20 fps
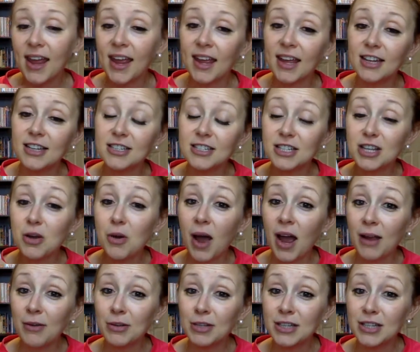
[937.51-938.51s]
And so
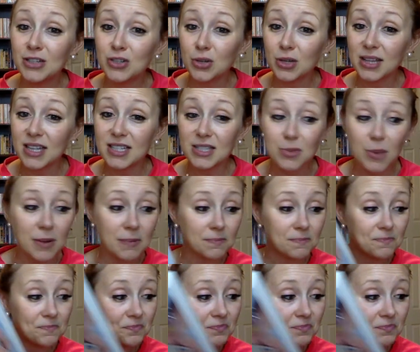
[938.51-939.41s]
I really enjoyed this one.